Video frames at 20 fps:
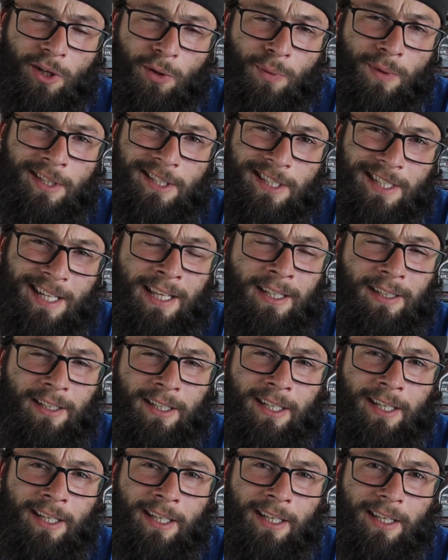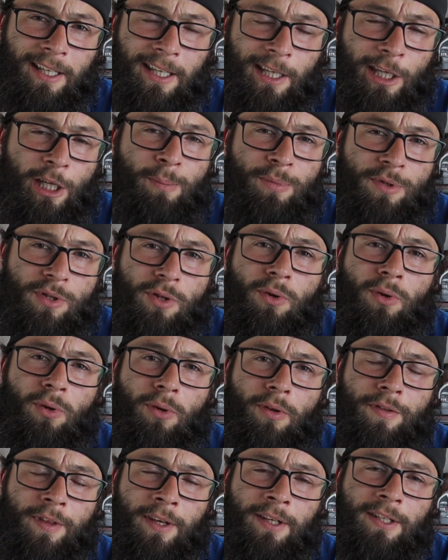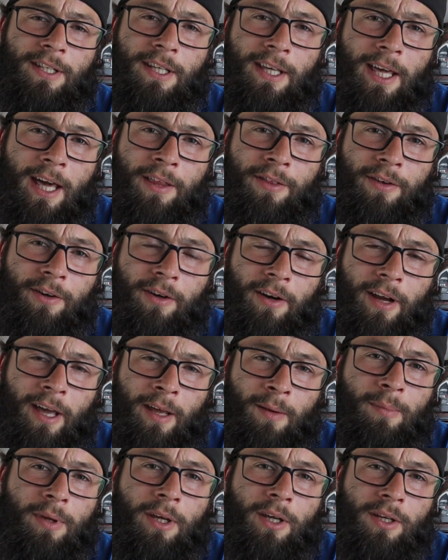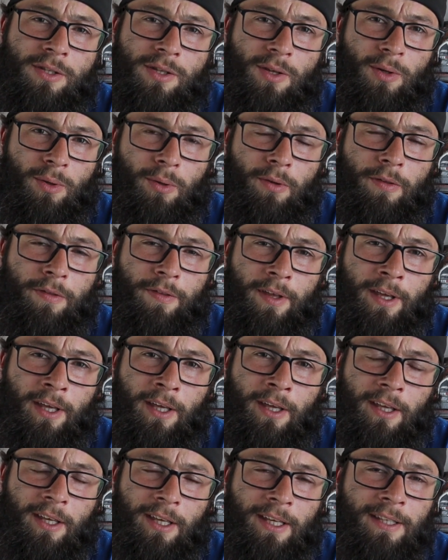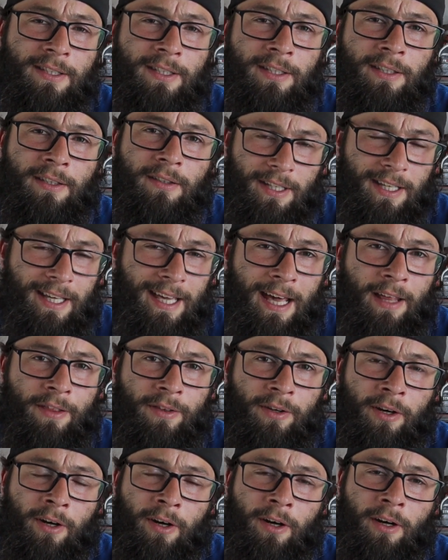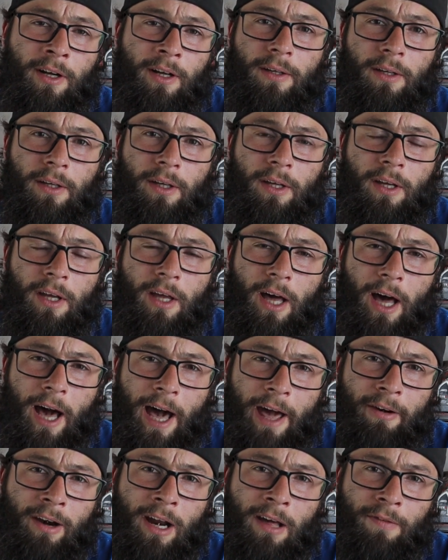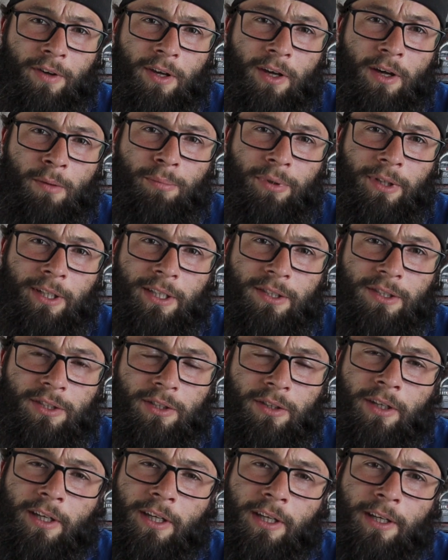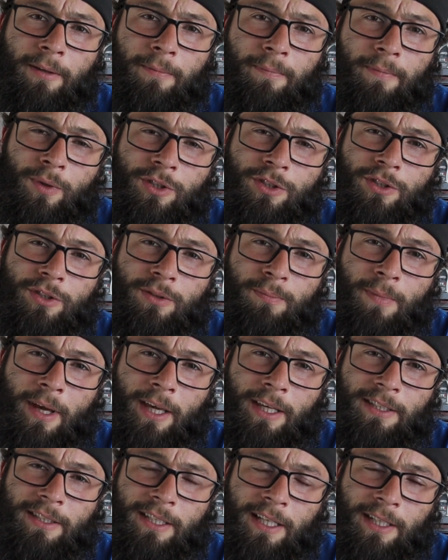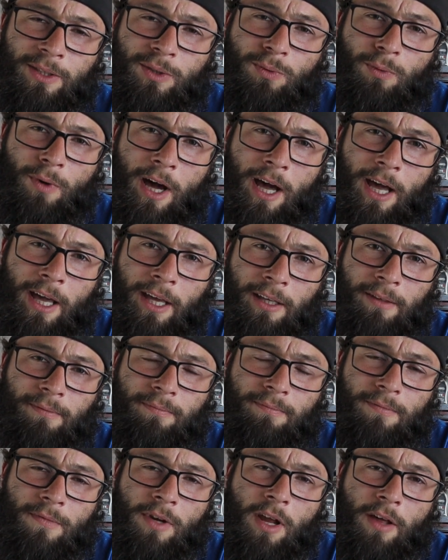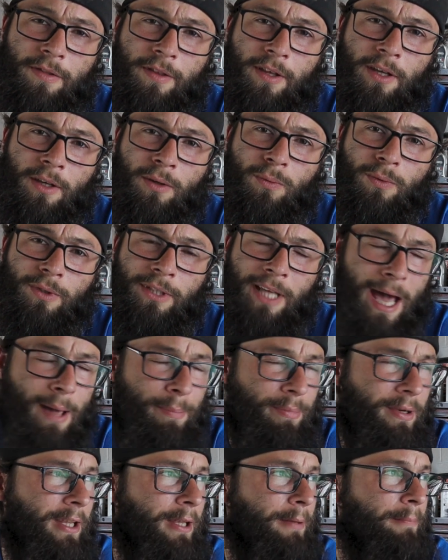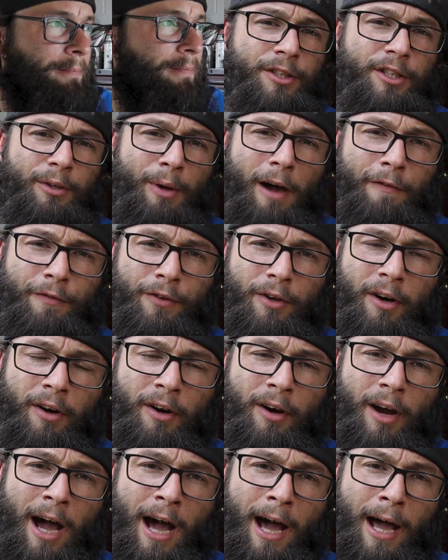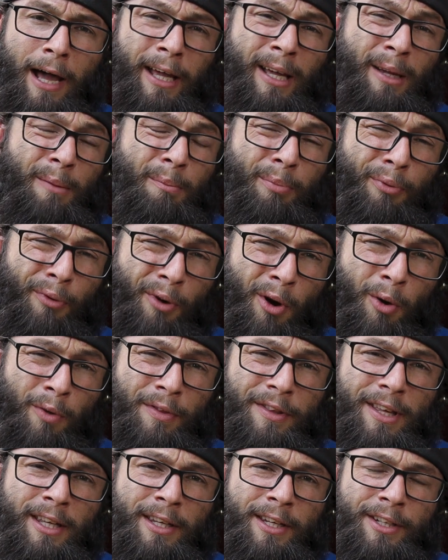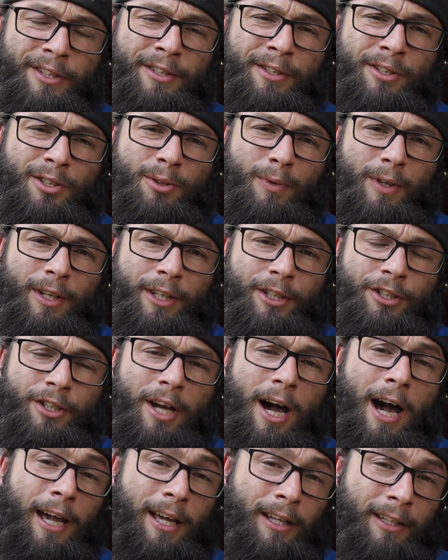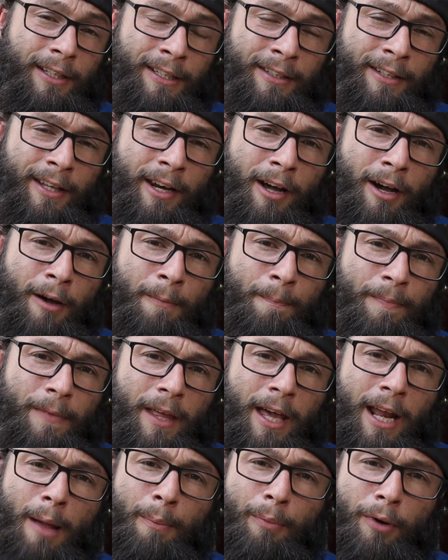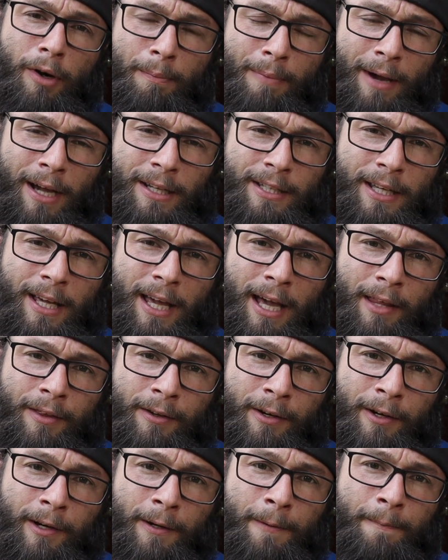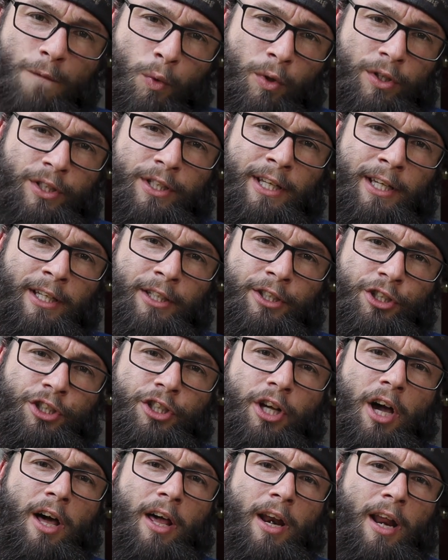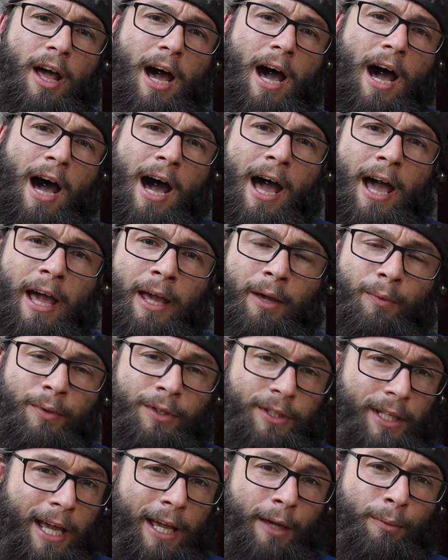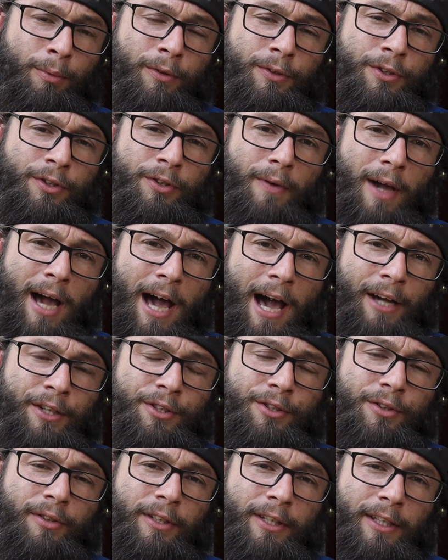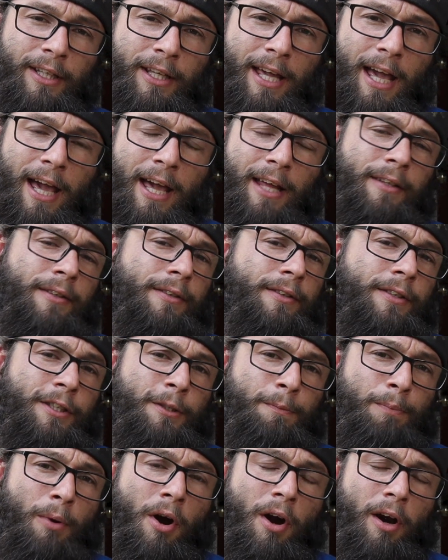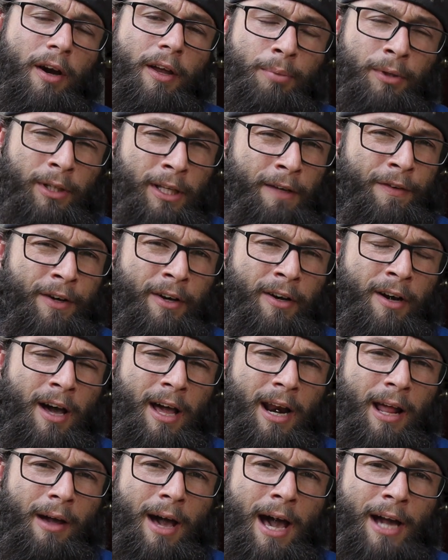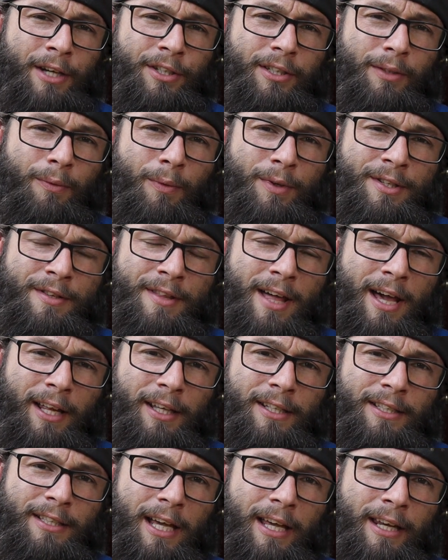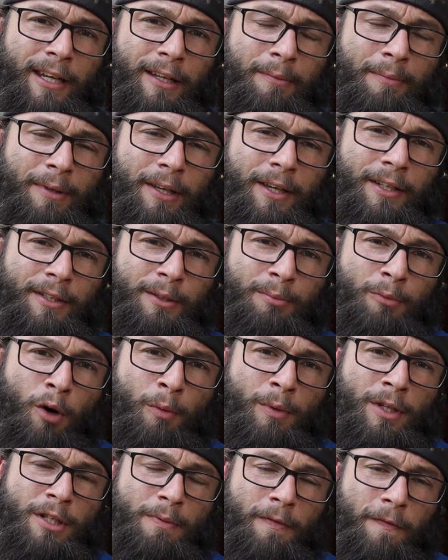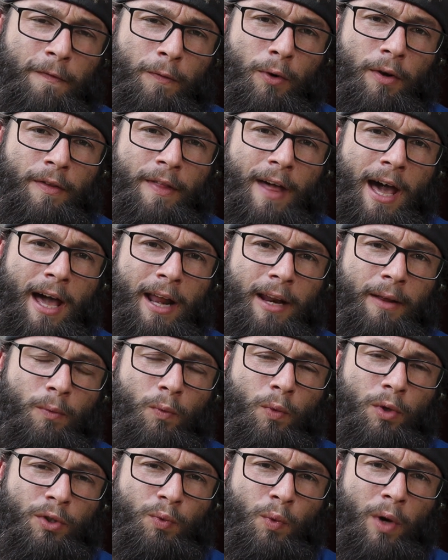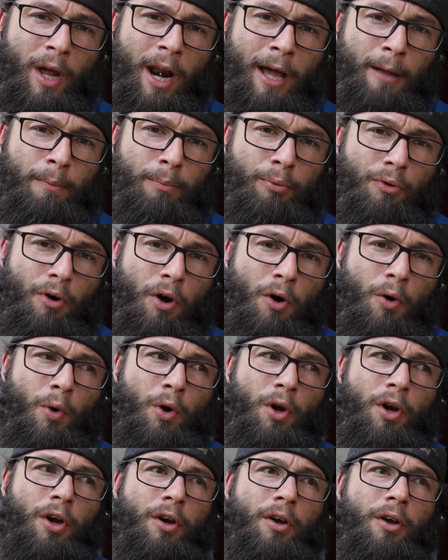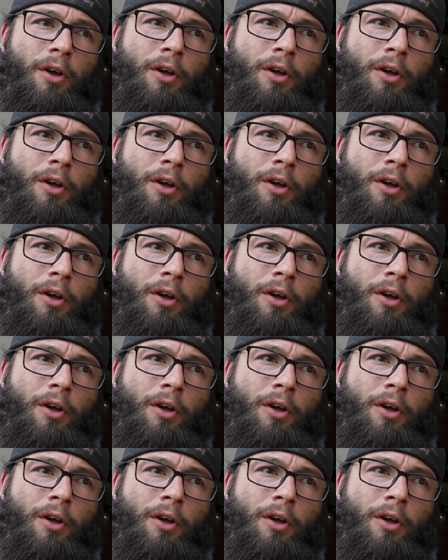coincidentally keeps the whole thing together, and because the whole thing isn't together, I don't have a complete circuit, which makes sense why nothing was happening. So after I broke the ignition switch, I cleaned it up and I put it back together. Forcing it shut, I was able to actually get spark. Believe it or not, I actually wasn't that excited, because moments before that was when I broke